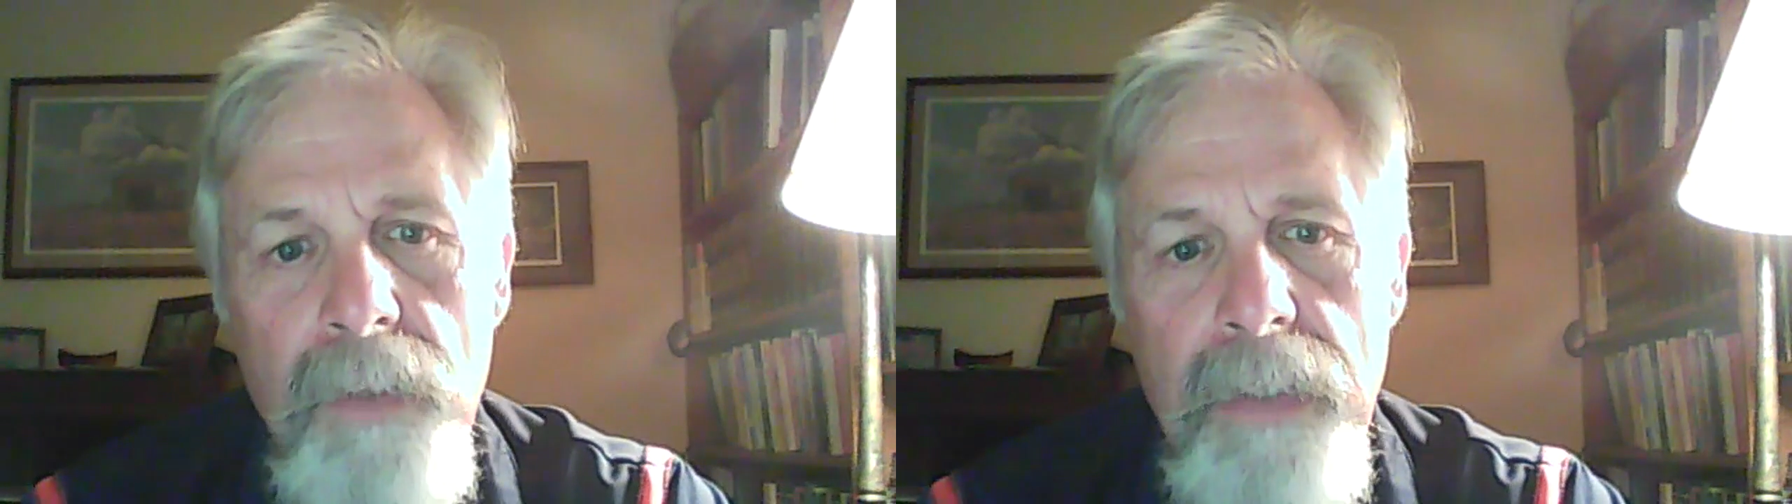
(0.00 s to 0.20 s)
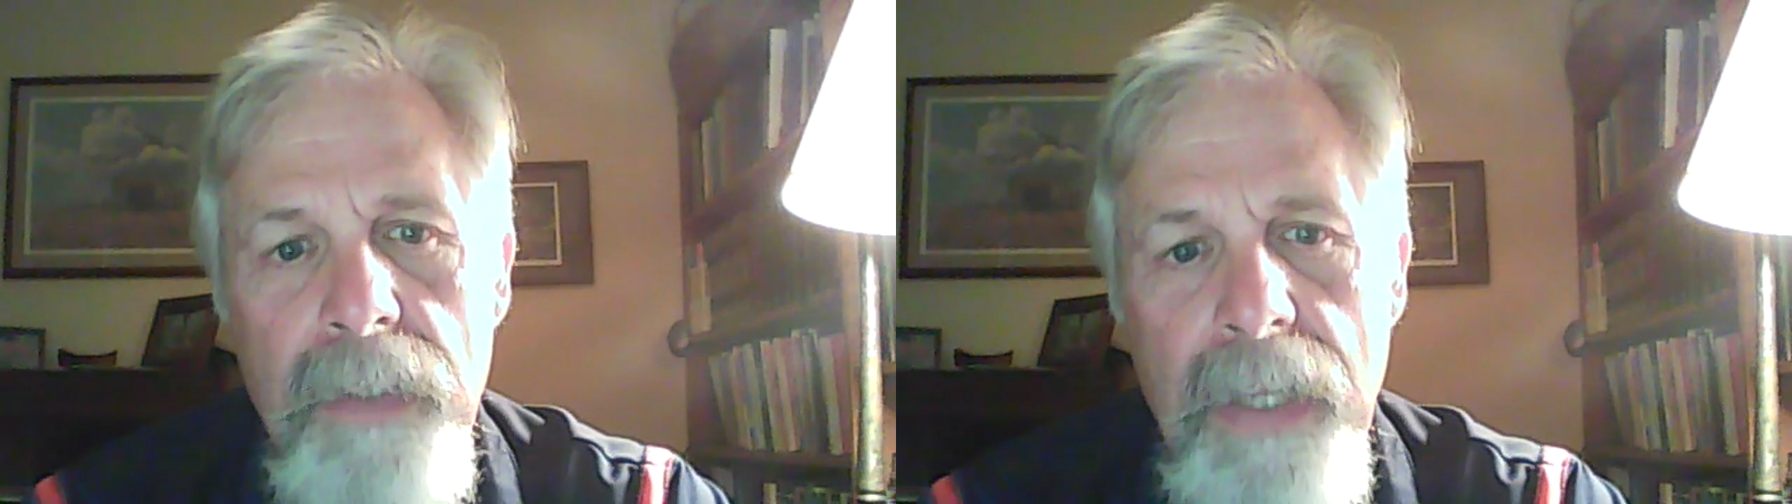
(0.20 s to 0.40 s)

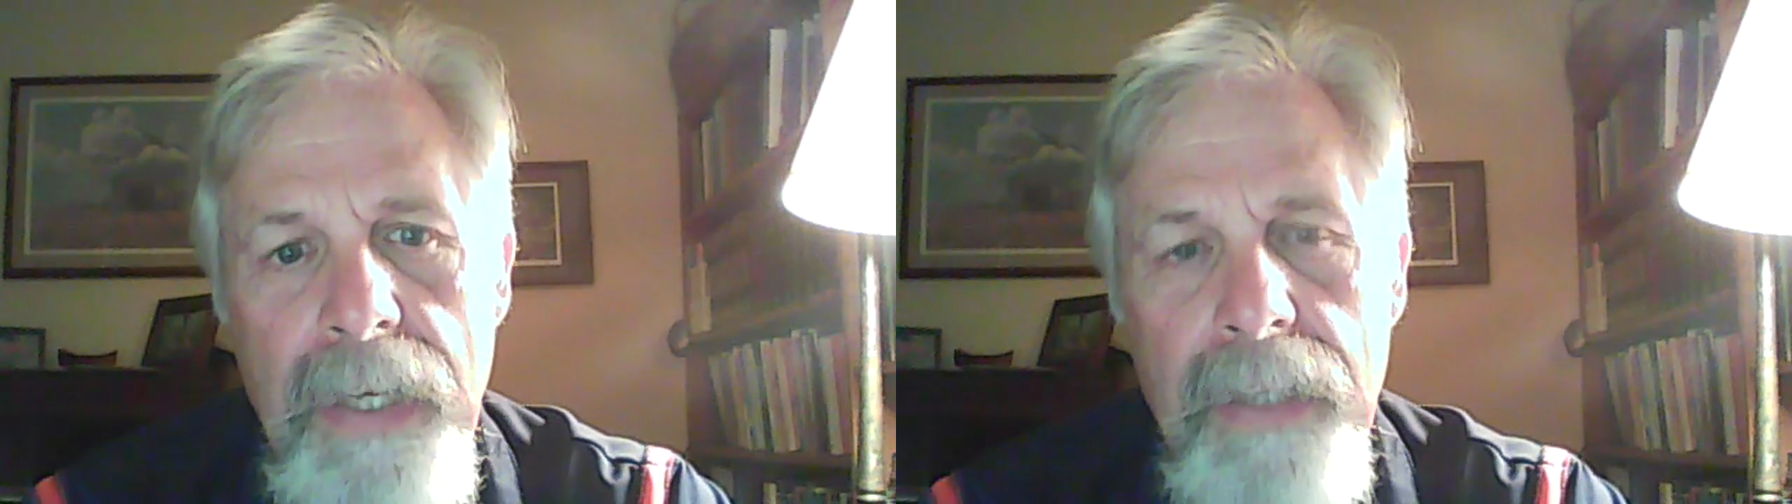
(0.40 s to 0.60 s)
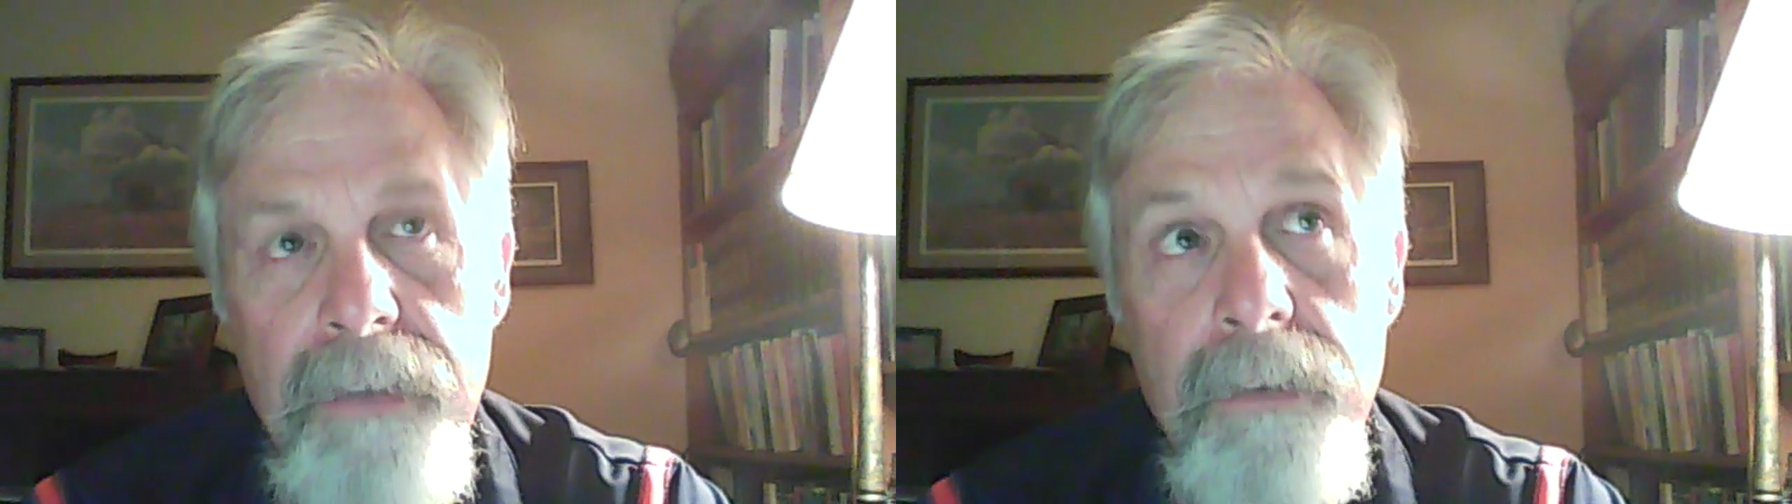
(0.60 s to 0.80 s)
and